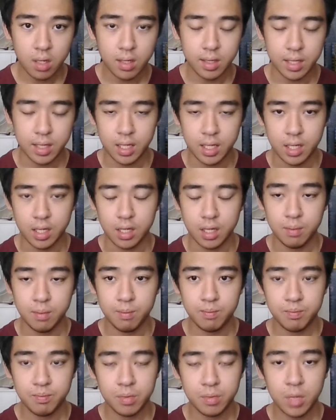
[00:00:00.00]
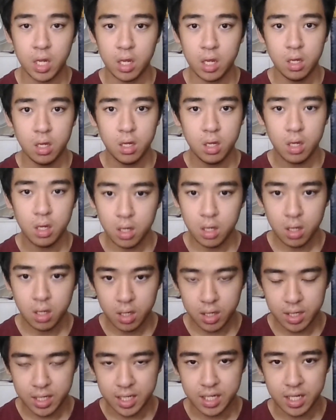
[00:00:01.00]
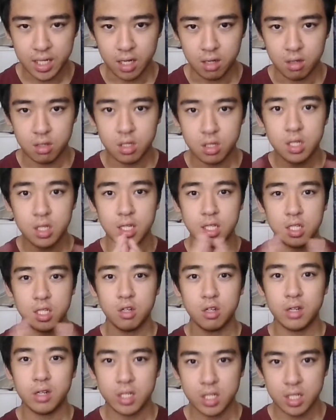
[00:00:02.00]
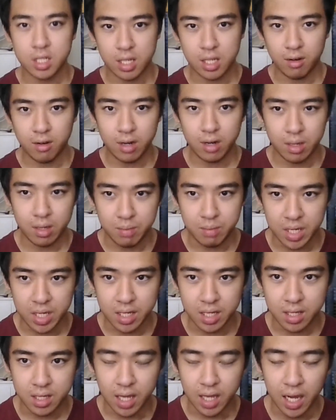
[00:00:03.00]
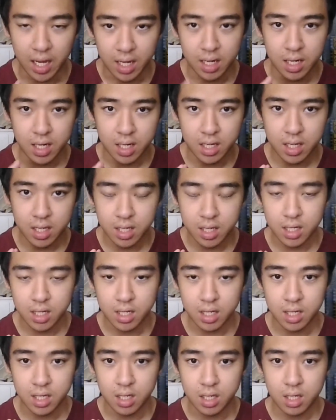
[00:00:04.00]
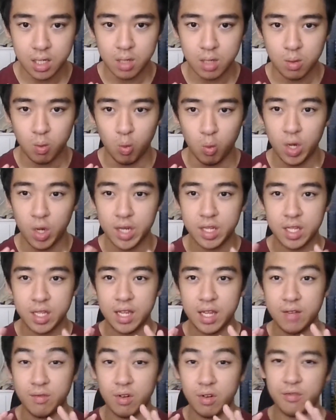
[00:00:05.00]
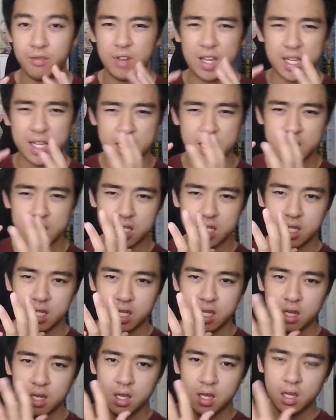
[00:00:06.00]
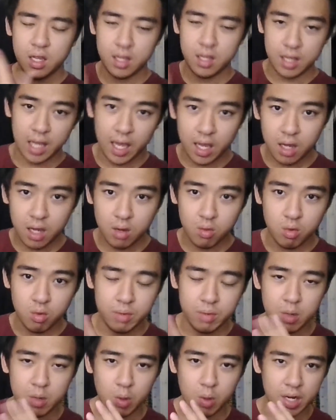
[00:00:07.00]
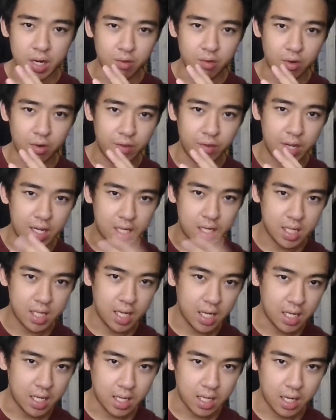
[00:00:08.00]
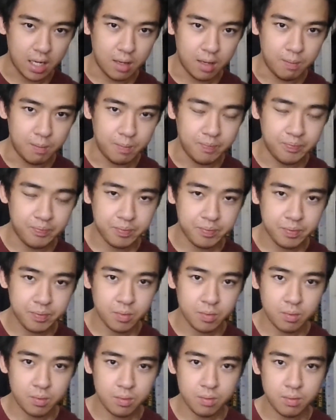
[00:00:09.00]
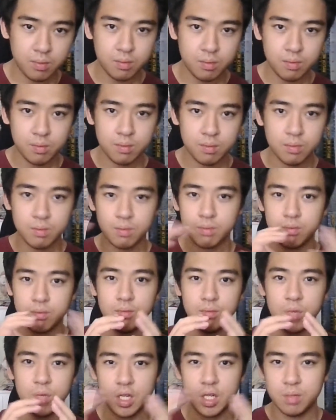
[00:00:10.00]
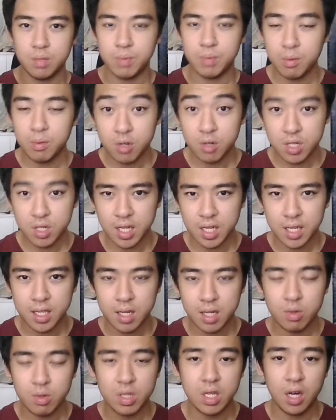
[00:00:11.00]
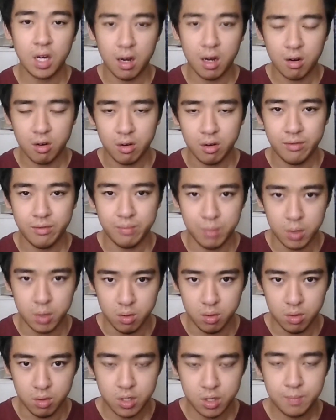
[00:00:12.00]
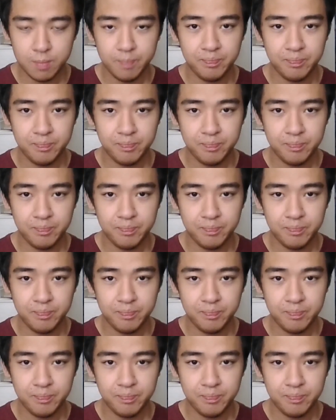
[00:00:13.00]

the details does not necessarily mean that what it reflects there will be what it reflects in game, because people are saying that with the ROF blues,